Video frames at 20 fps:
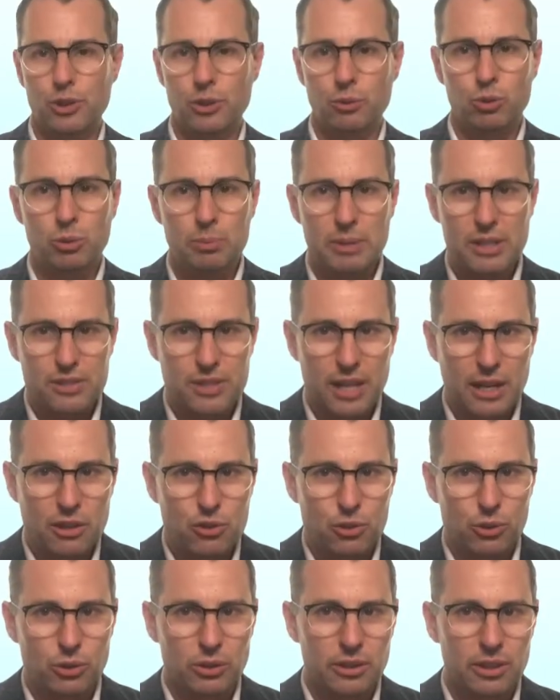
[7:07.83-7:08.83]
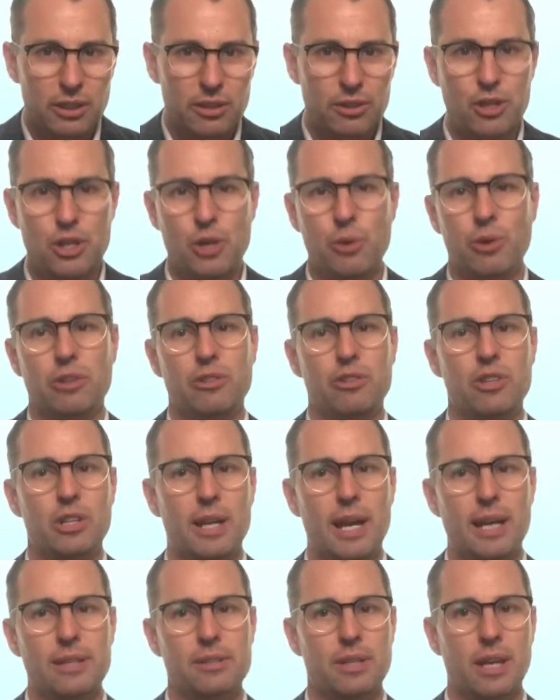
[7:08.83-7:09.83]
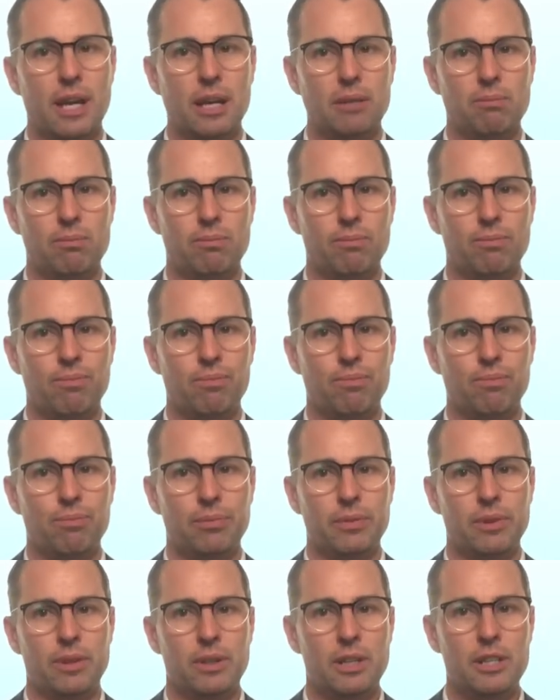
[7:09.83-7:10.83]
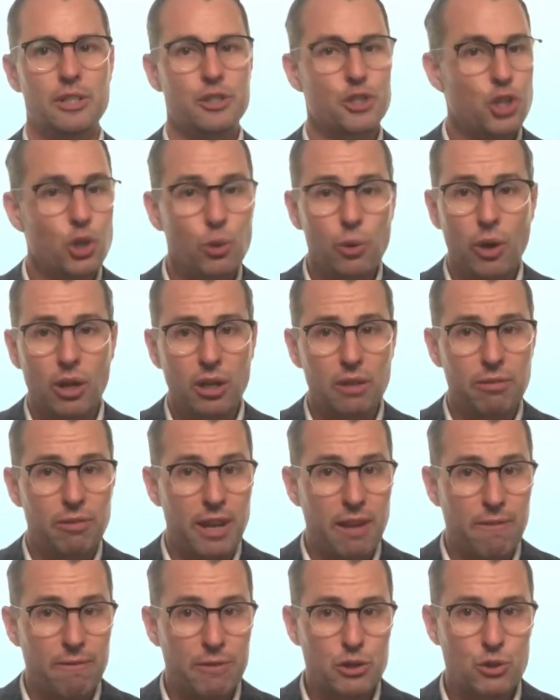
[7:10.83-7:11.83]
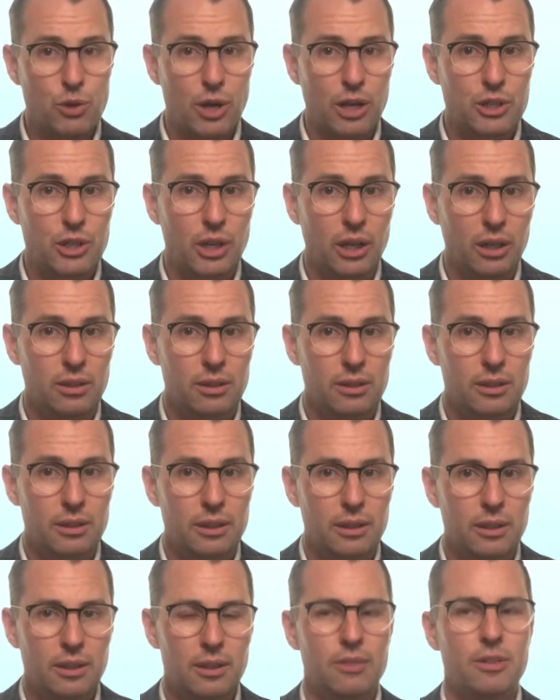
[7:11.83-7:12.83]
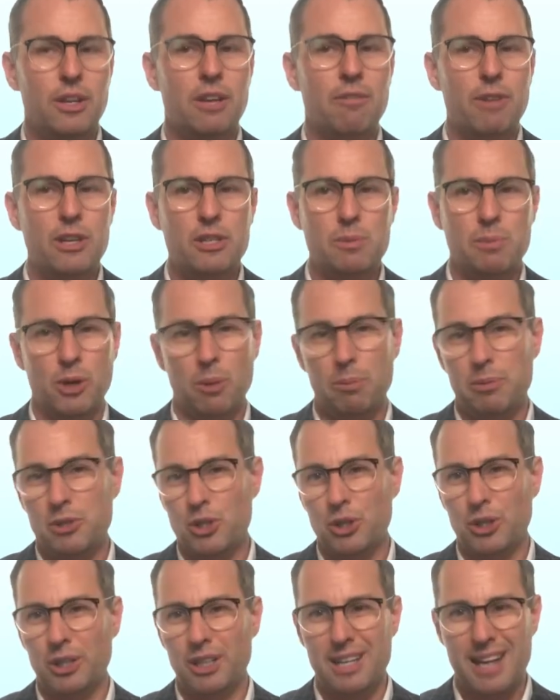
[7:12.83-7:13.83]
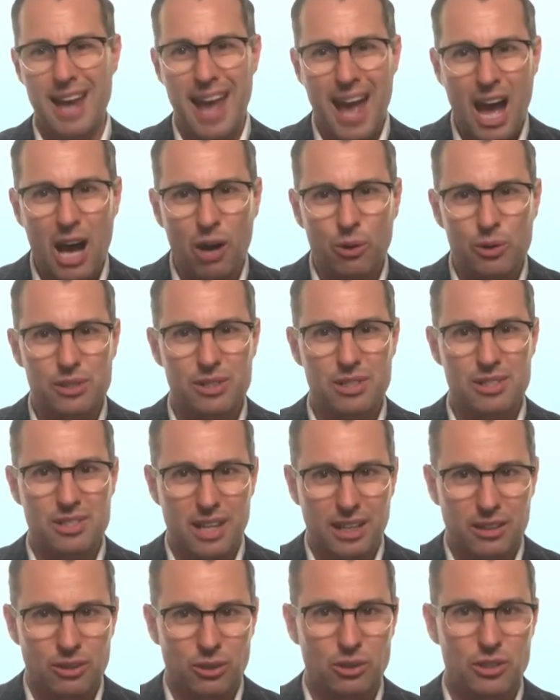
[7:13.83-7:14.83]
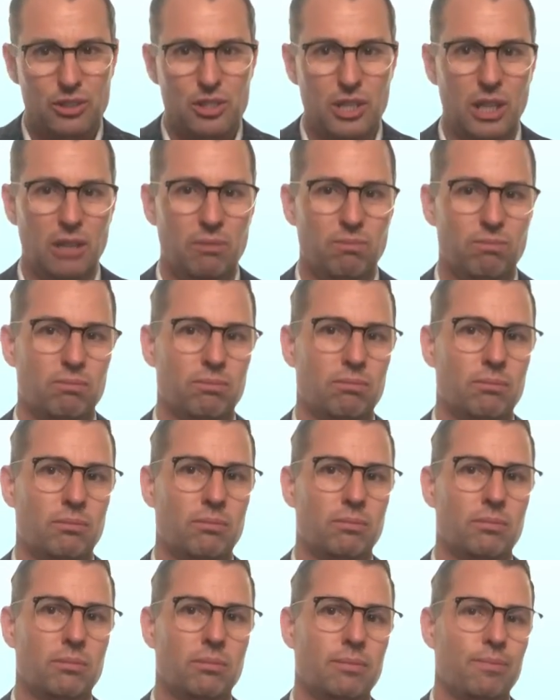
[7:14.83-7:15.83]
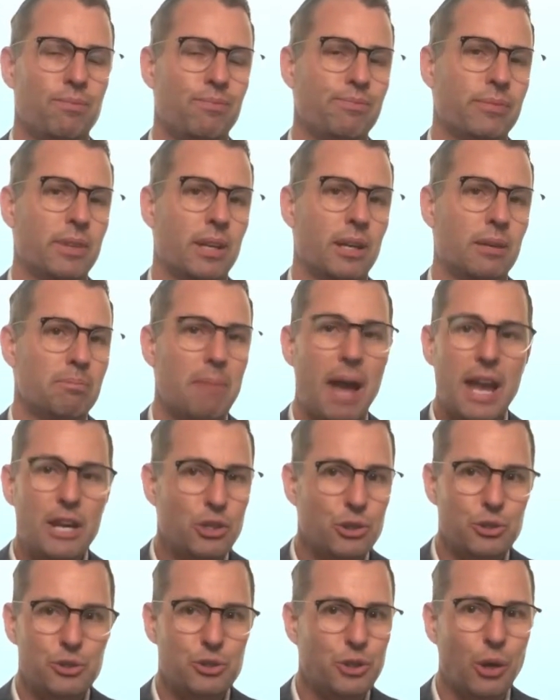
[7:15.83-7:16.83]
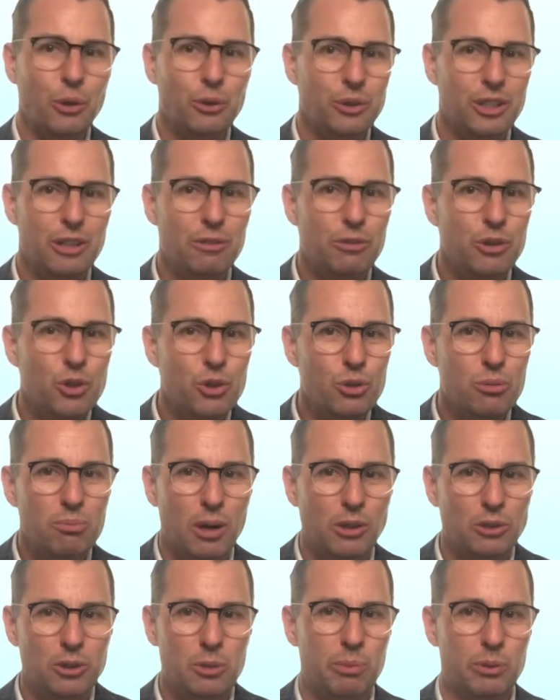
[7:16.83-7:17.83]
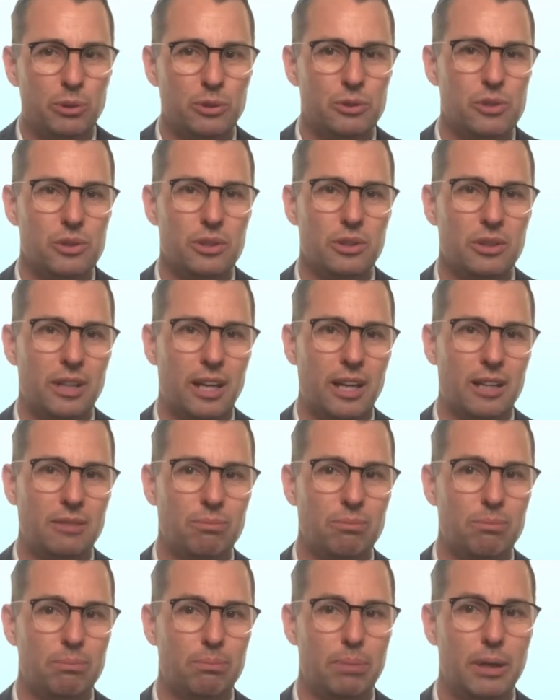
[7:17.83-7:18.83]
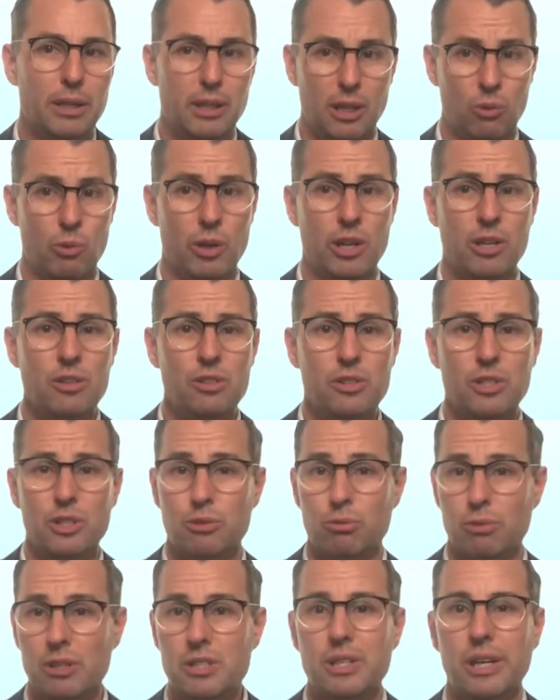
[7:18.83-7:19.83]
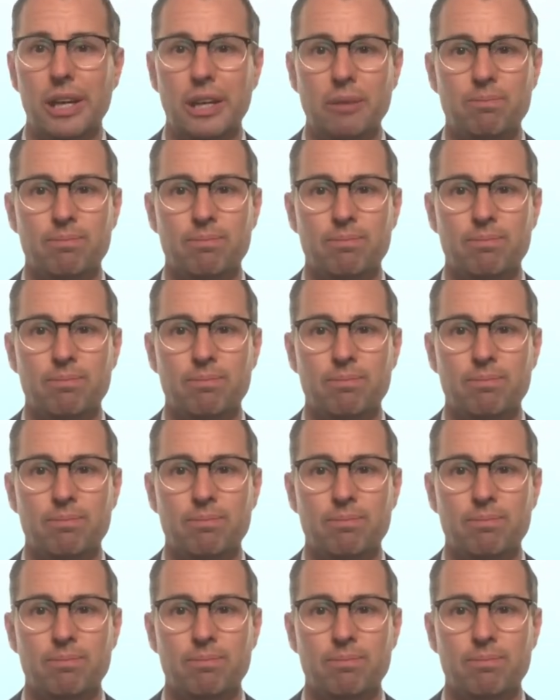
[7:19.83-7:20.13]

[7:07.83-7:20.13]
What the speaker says: will be central in the new energy landscape. It's too early for infrastructure. The investment opportunity now is in technology. Majors don't give you multiples, and picking winners is risky.